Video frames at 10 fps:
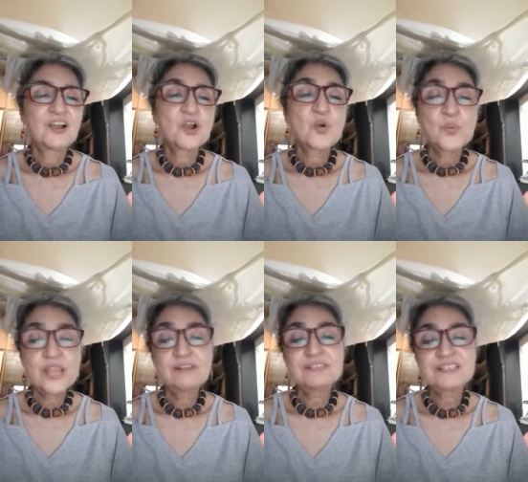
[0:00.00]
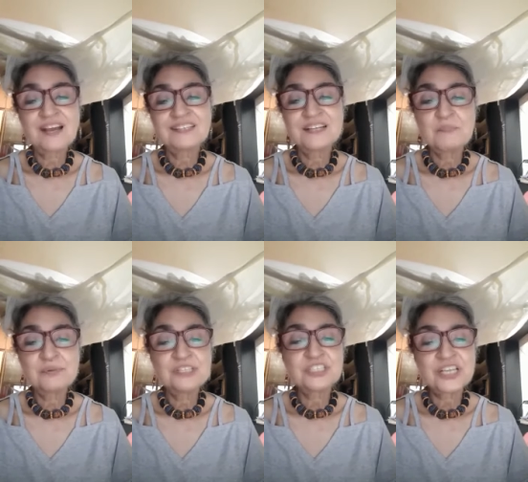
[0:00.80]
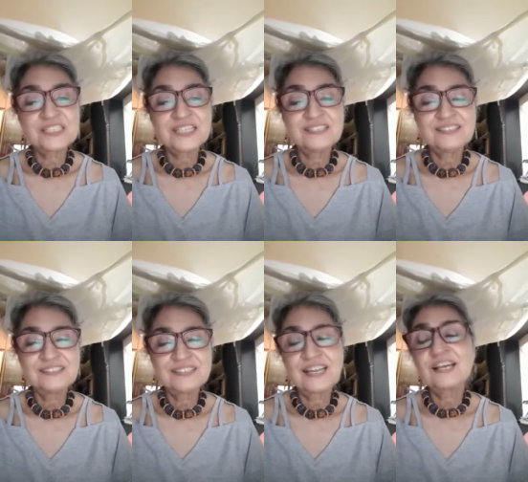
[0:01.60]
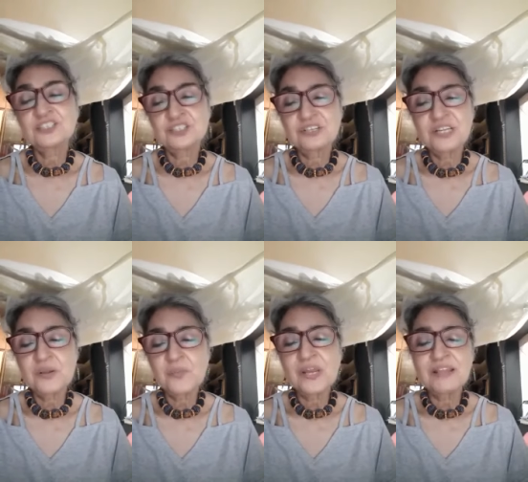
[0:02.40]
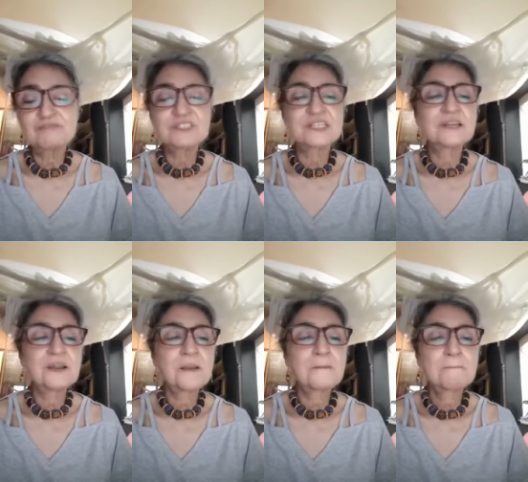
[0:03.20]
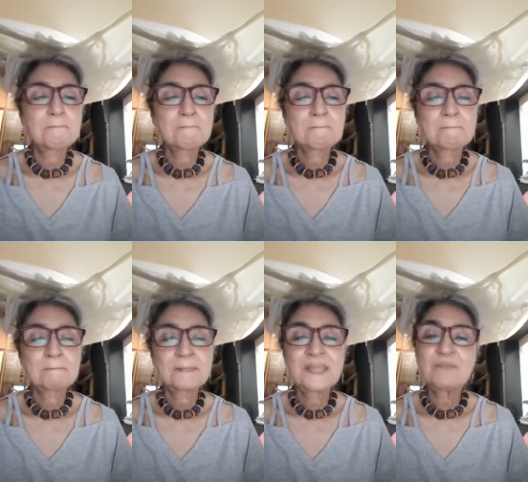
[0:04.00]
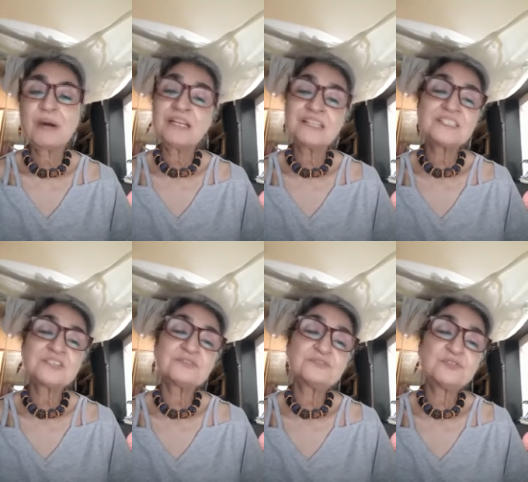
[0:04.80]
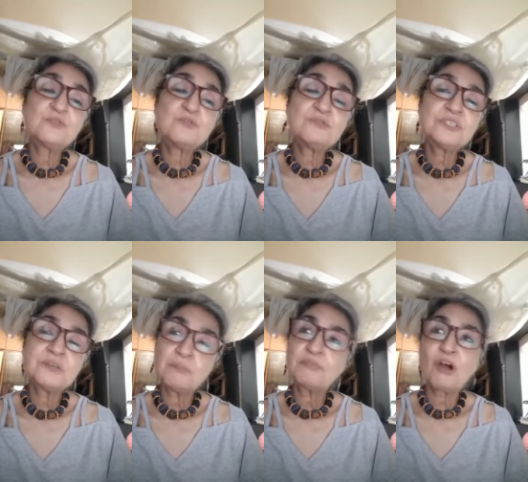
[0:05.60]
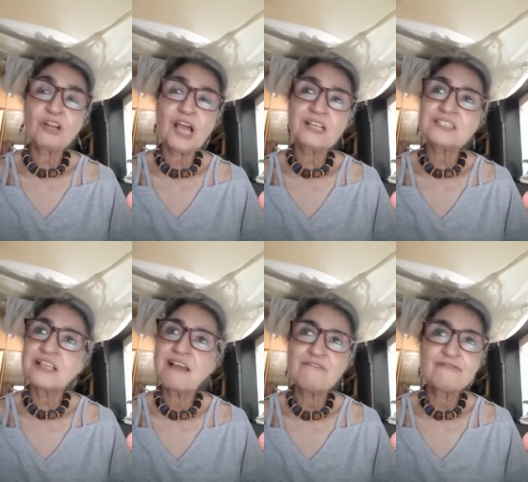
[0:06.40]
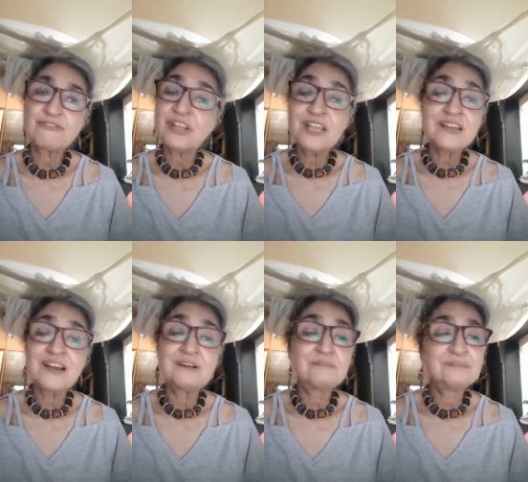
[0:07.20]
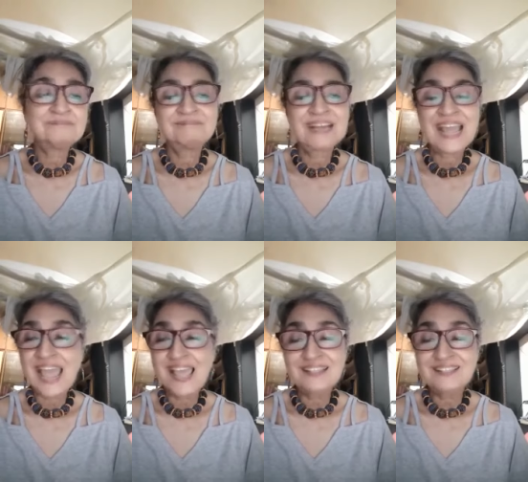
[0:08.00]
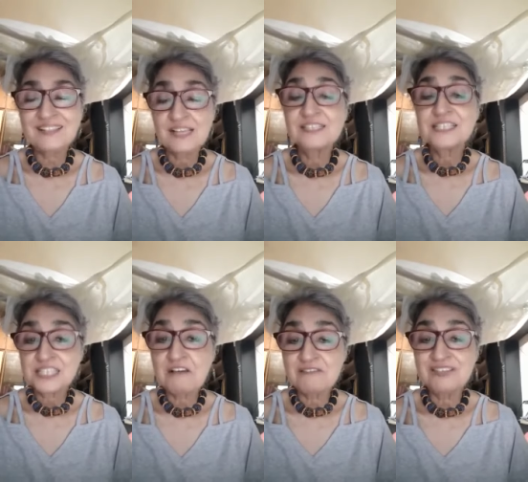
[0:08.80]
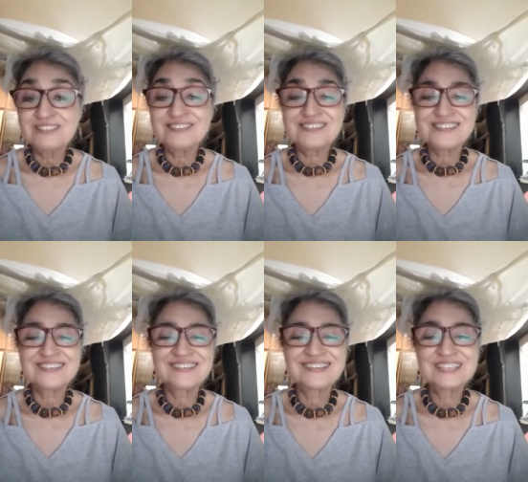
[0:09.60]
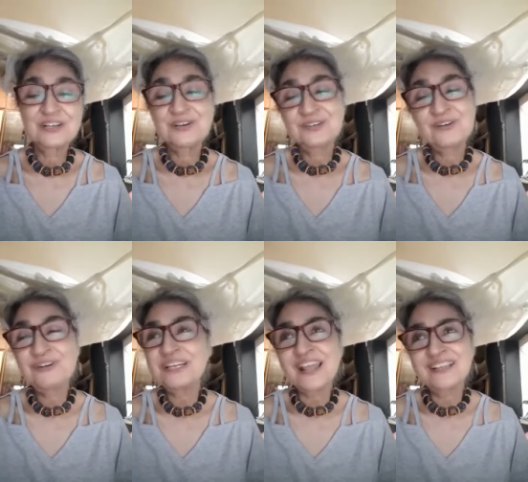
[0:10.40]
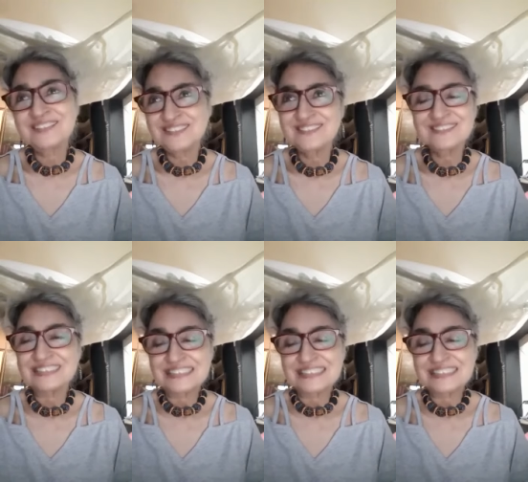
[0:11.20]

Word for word: we have started appreciating the luxury we lived in. The abundance of food, products, freedom, health, servants, good old days.